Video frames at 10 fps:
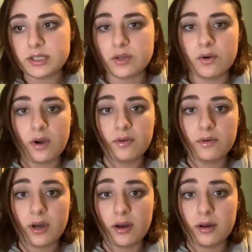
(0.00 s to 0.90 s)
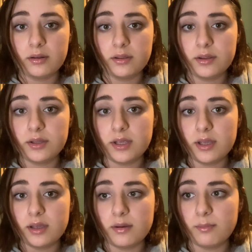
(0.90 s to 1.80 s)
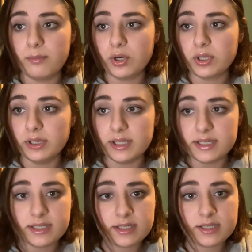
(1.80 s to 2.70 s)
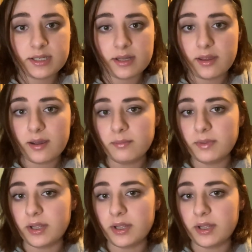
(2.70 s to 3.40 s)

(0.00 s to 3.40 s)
So the book lists them.